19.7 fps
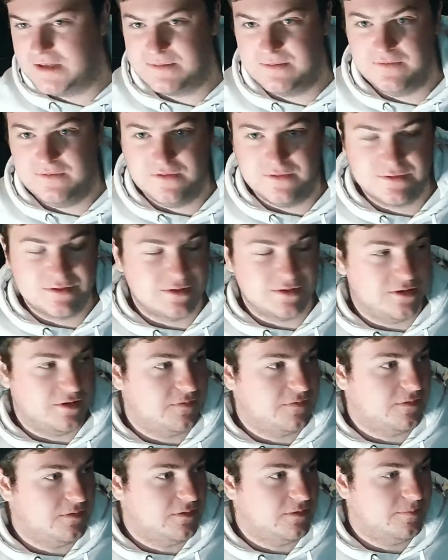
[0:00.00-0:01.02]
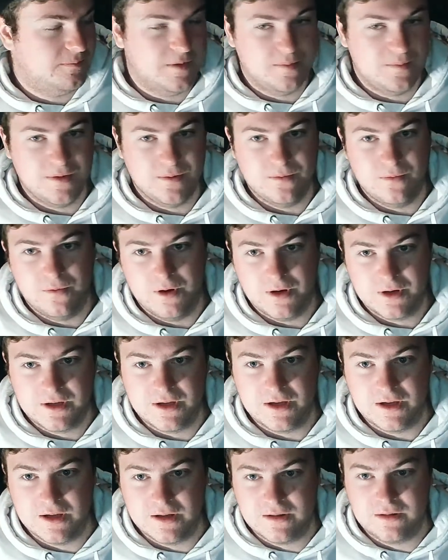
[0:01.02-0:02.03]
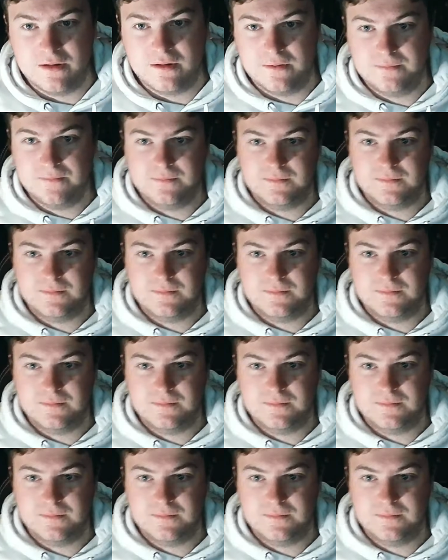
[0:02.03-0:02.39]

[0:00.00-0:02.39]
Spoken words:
feel sorry for the people working in the